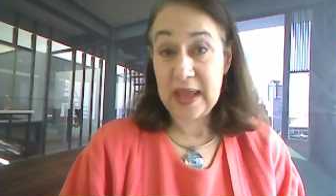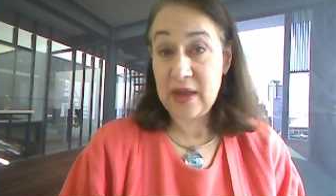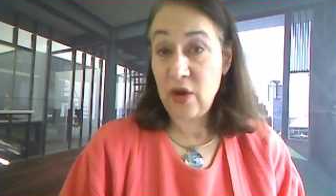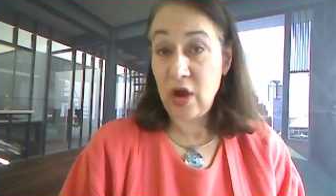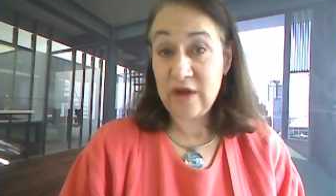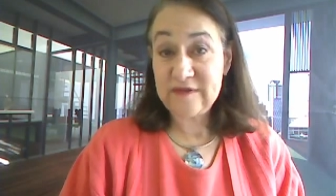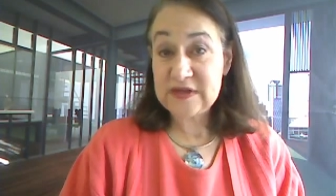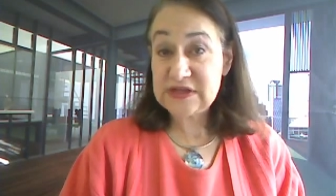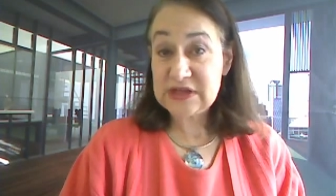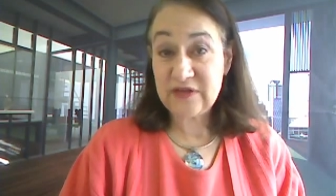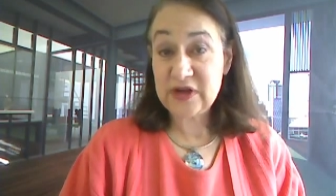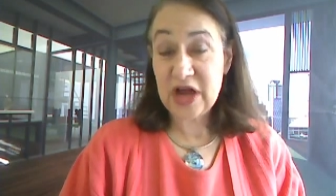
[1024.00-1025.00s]
in all of
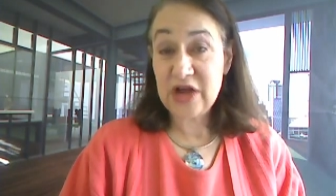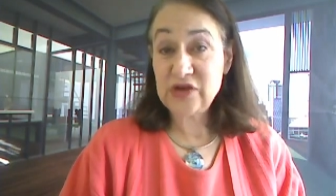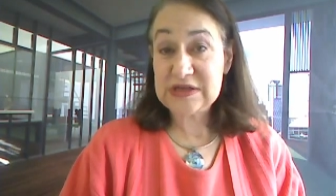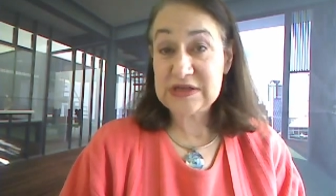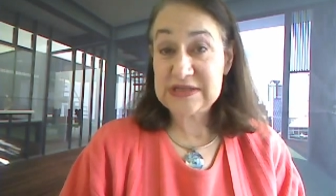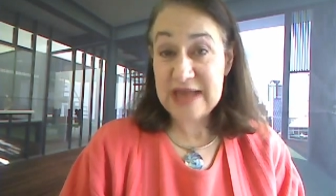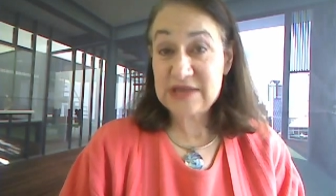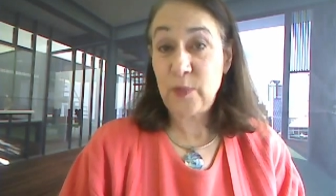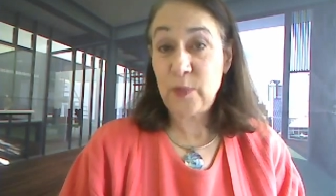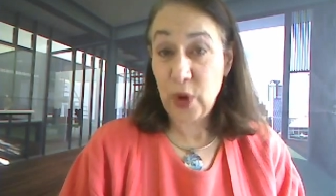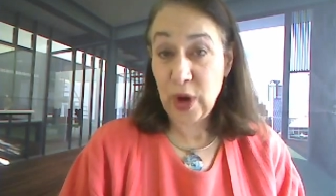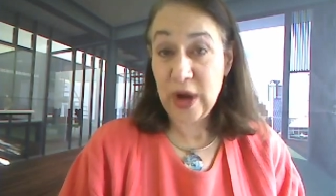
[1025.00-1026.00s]
these different countries. That's
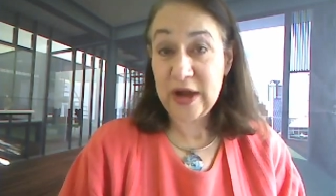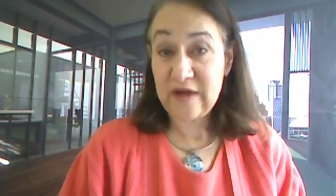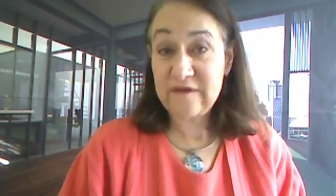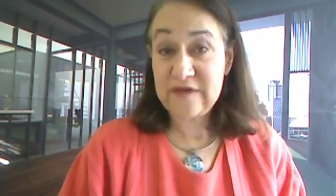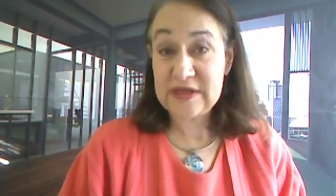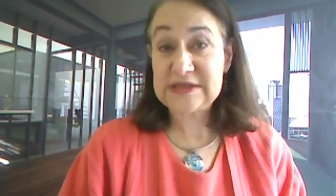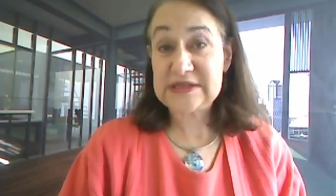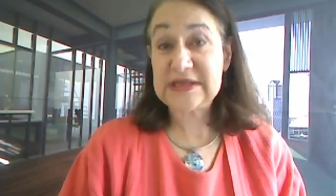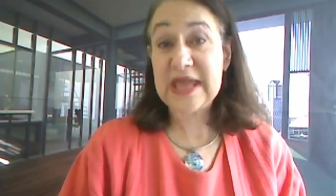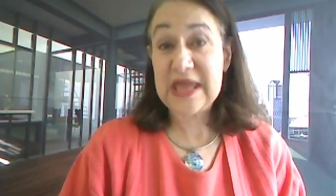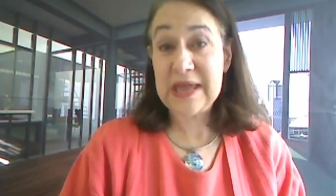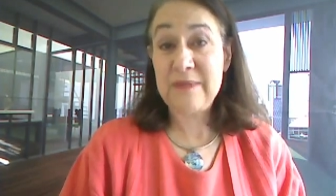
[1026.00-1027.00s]
part of this
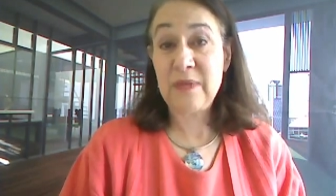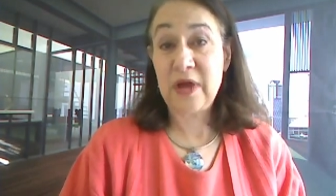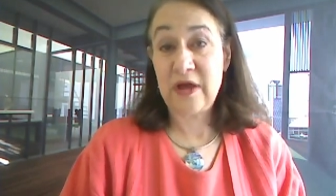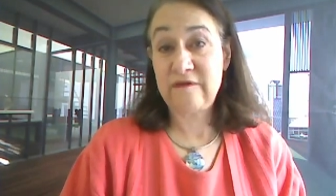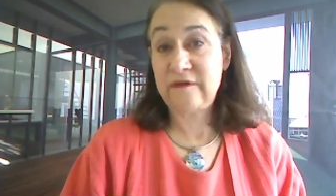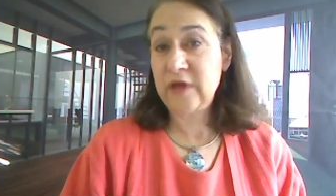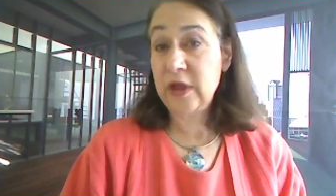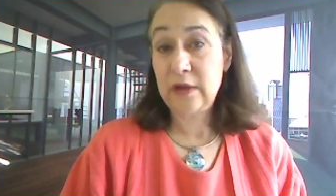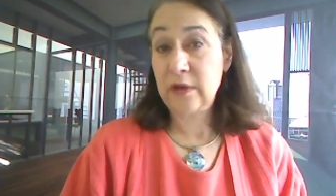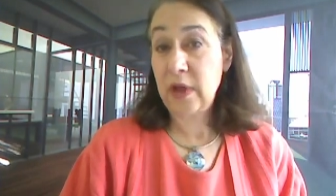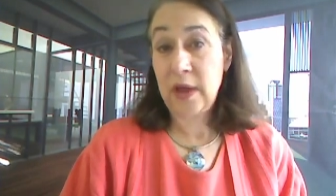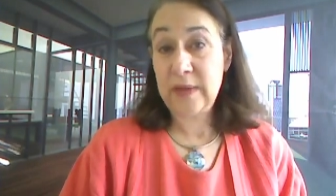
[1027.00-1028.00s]
scheme of,
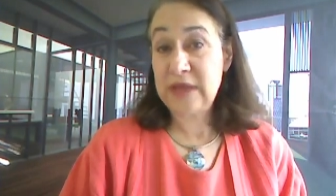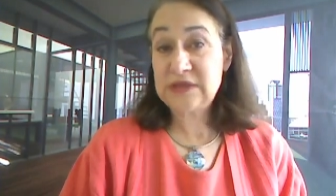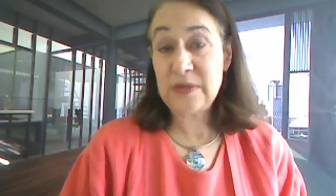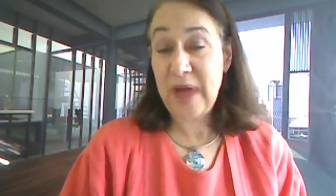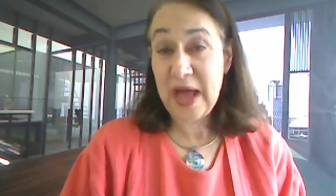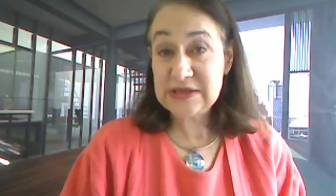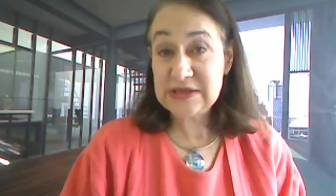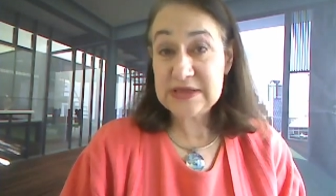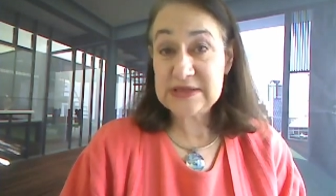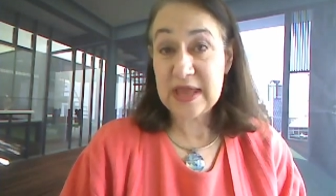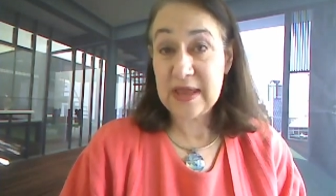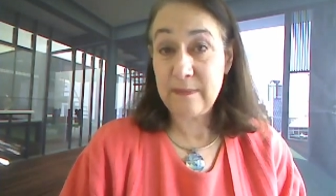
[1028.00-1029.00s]
uh, it's a Ponzi
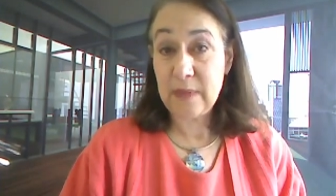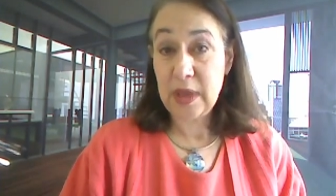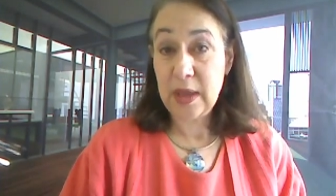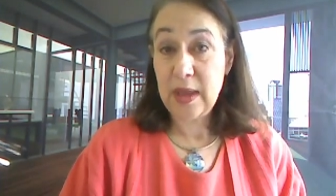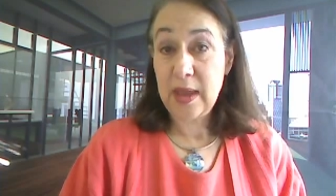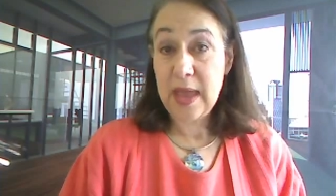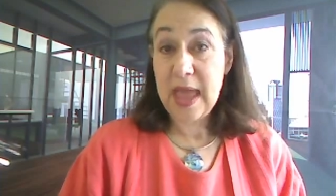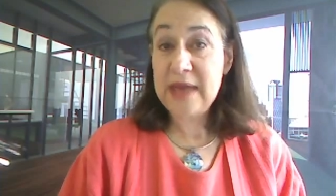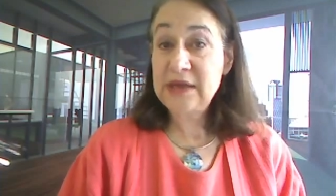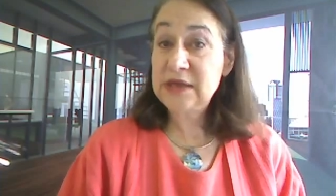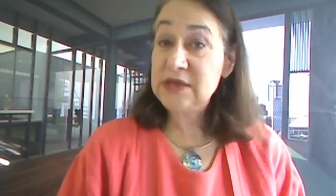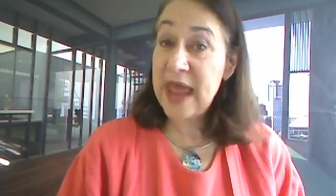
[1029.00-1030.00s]
scheme. It's...
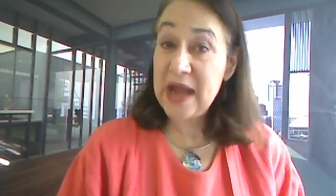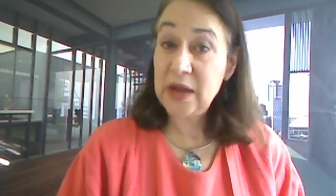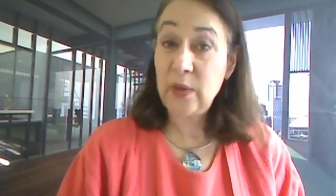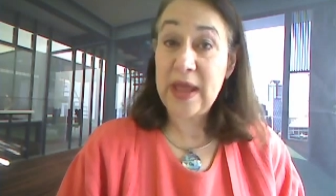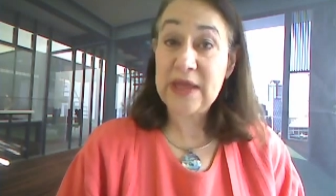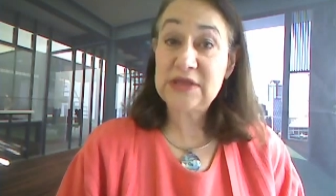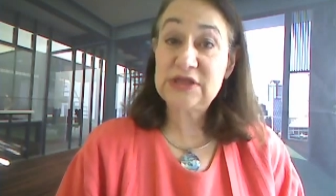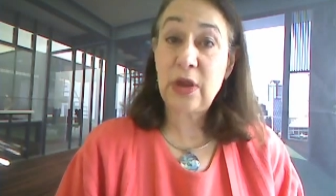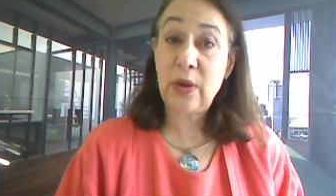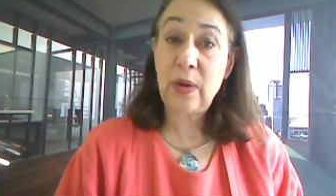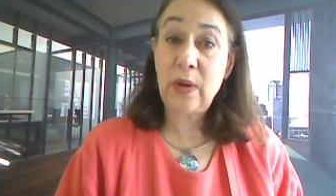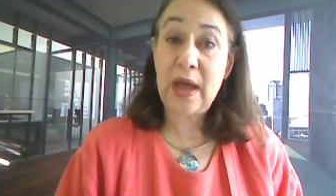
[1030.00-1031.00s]
And anyway,
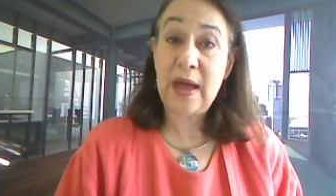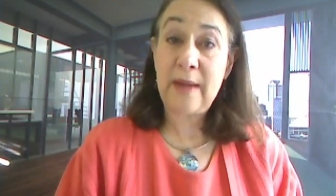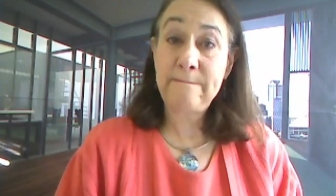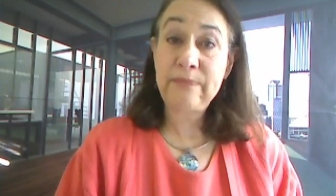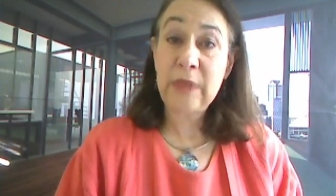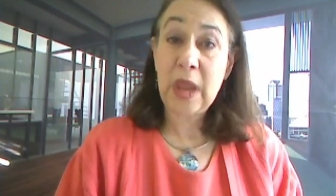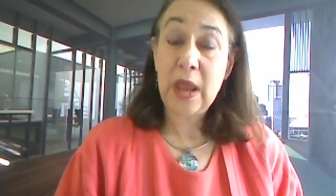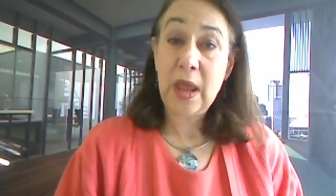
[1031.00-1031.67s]
so um,